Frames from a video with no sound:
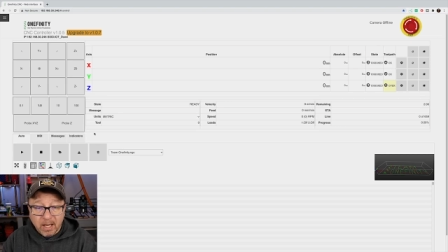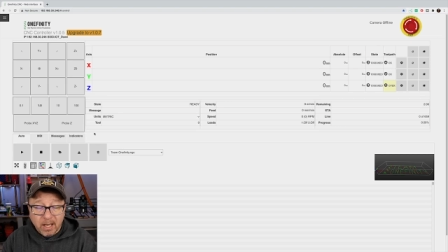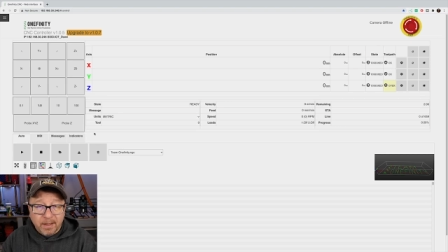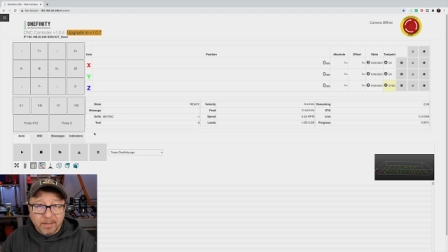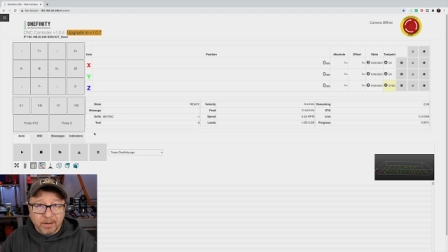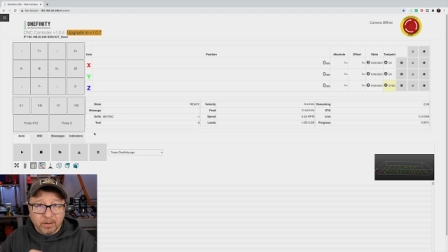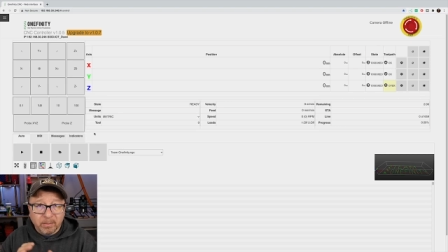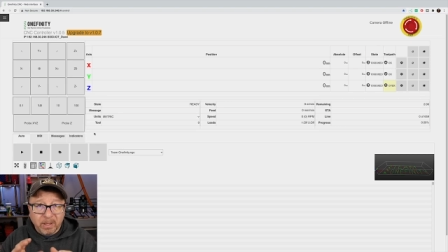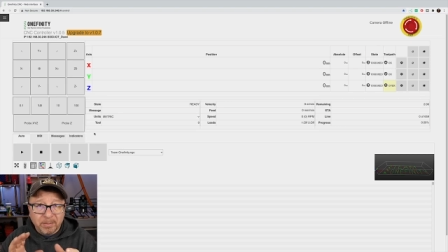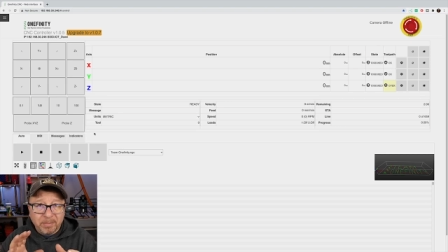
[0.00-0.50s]

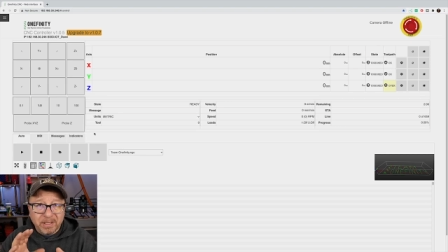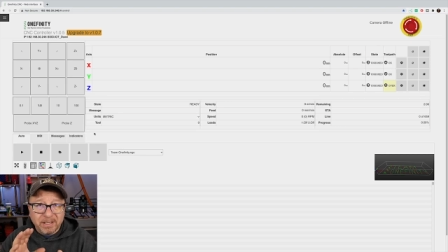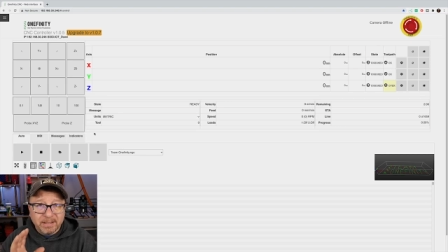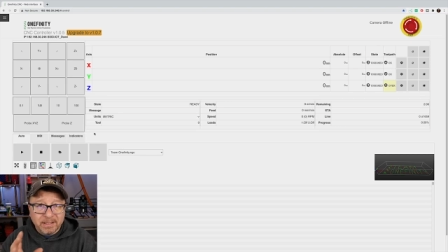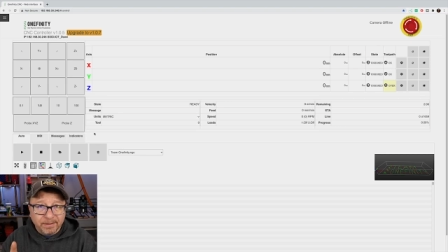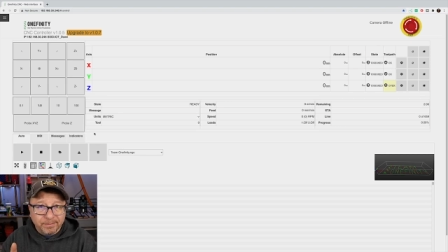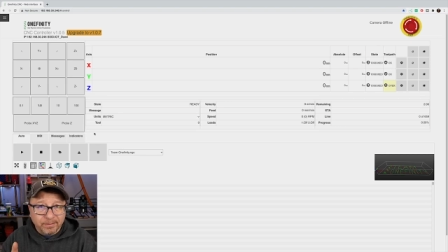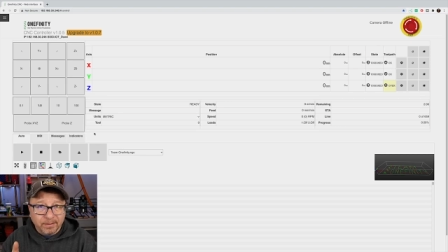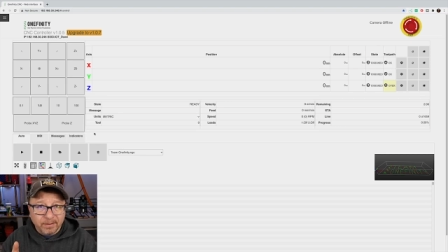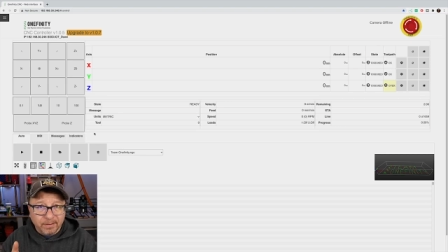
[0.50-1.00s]
that might be
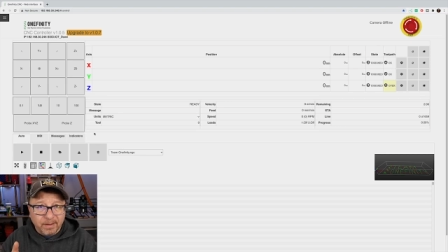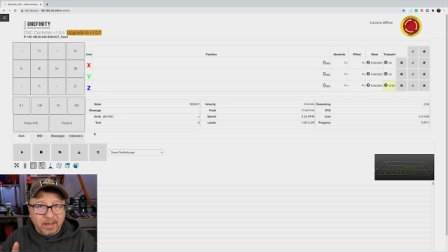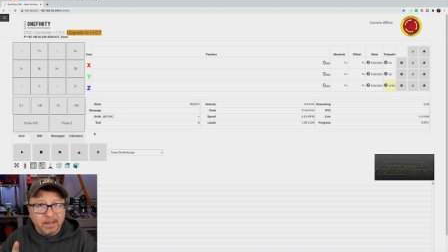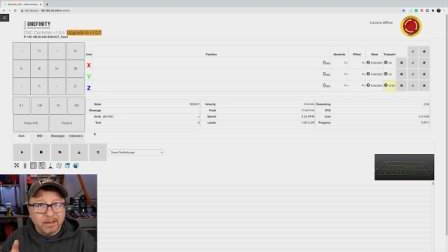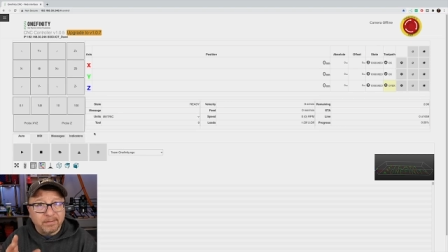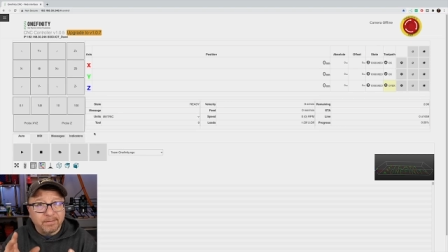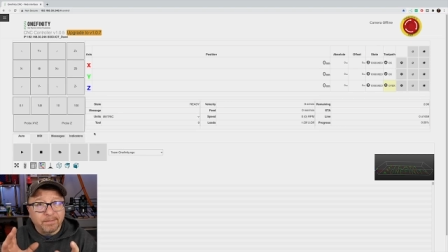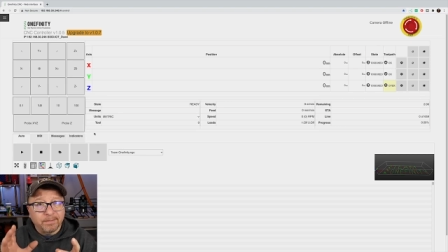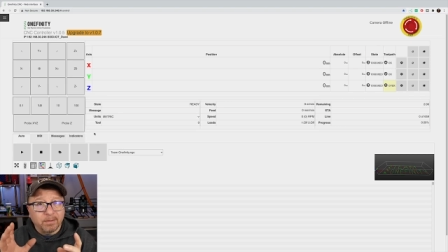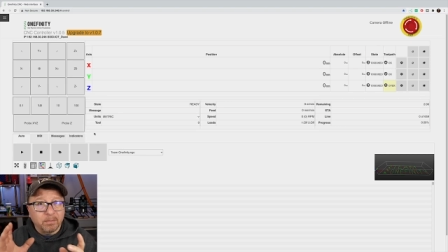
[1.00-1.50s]
different
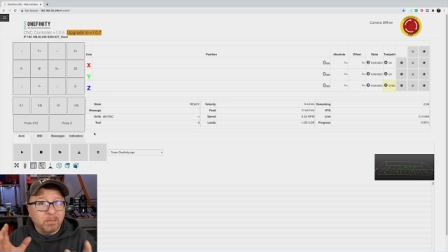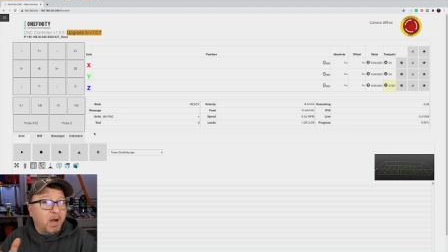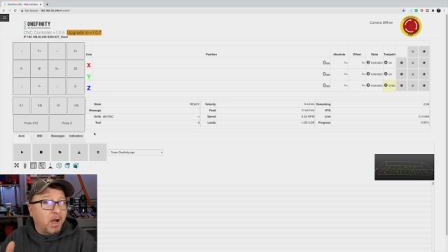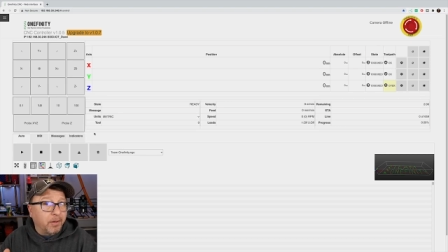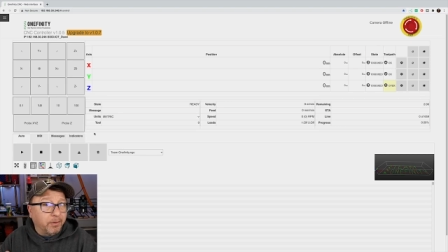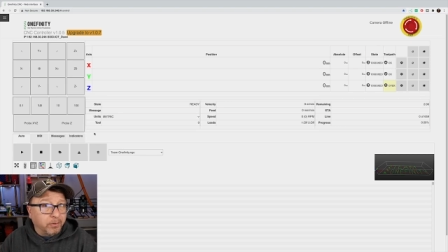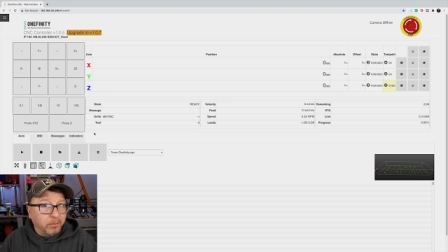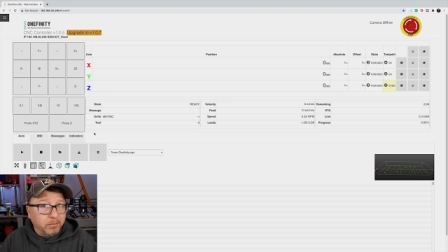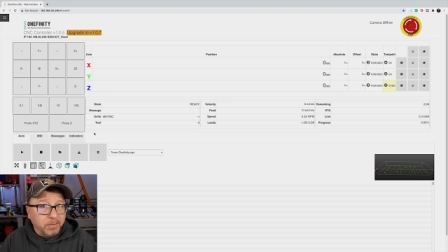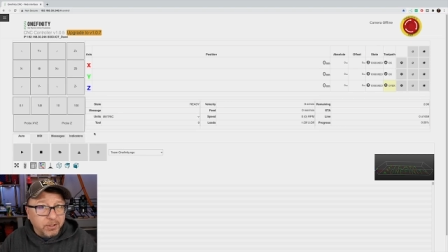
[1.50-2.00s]
than from
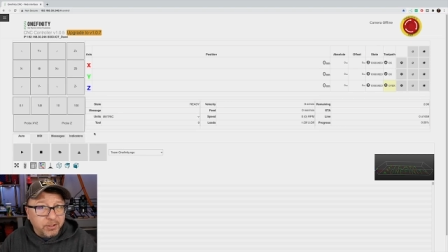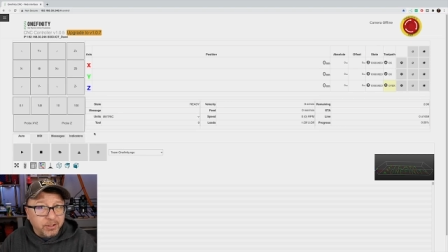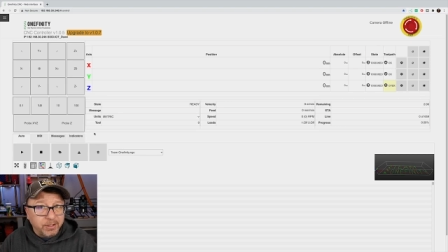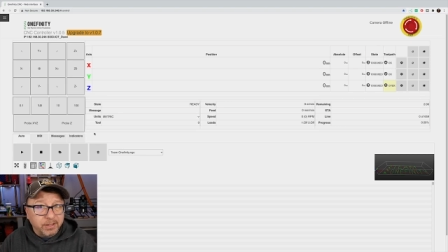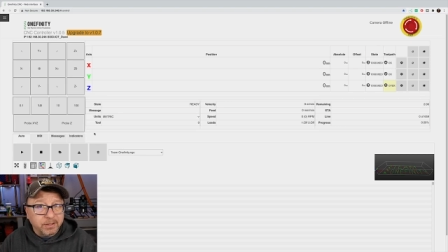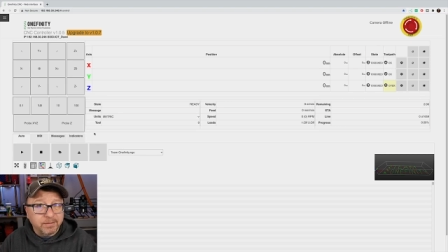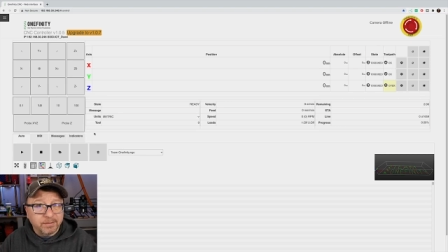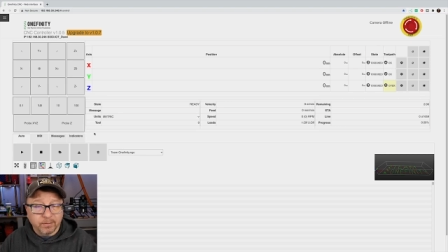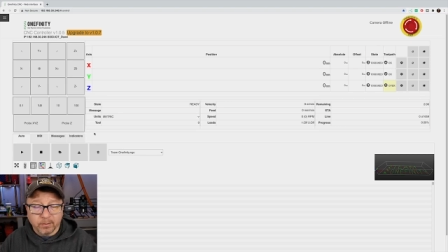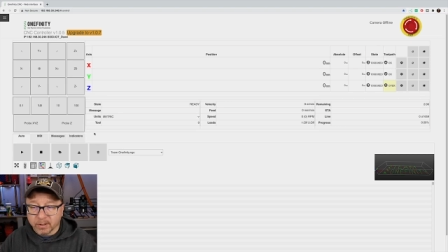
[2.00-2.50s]
other
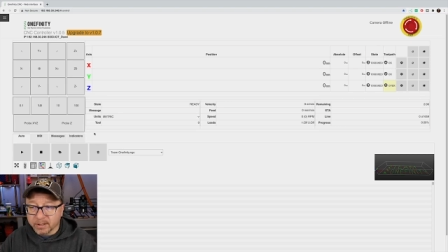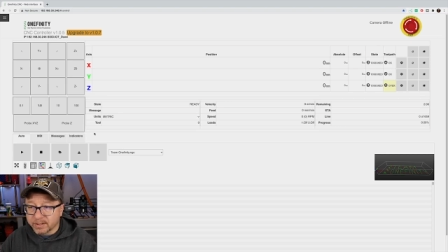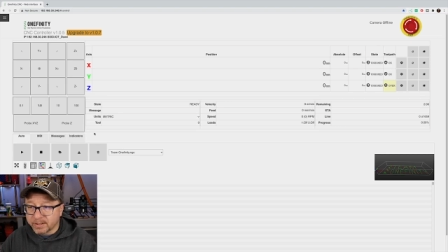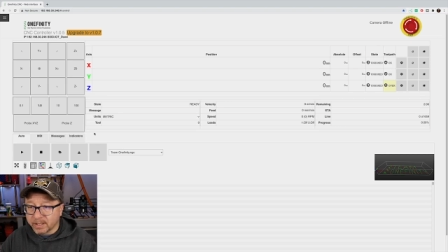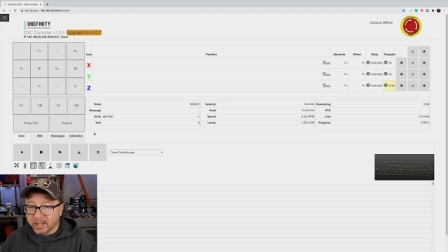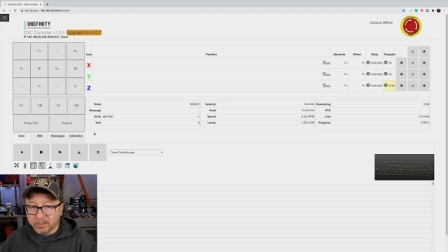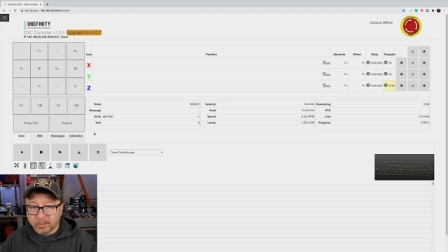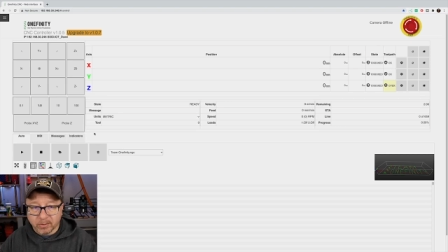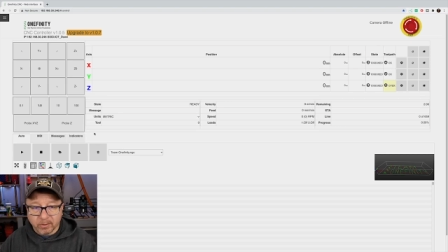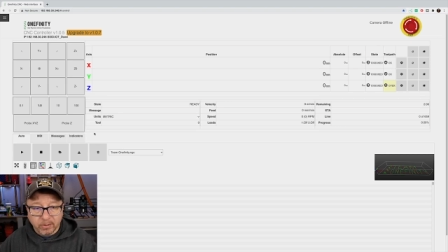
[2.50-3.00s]
machines, for
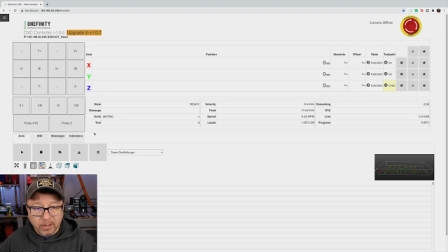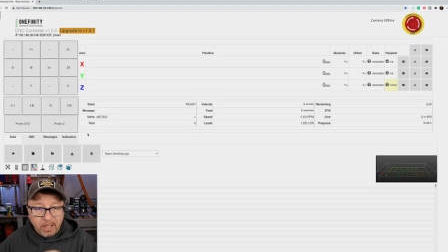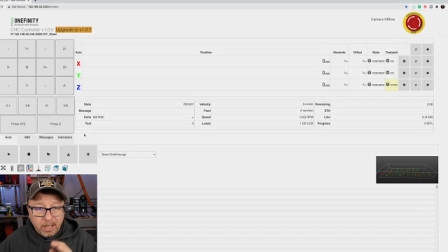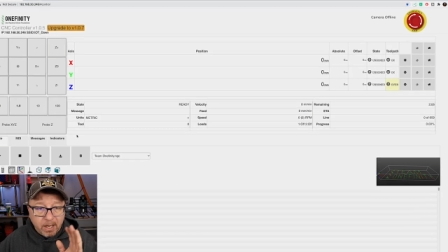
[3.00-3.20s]
example.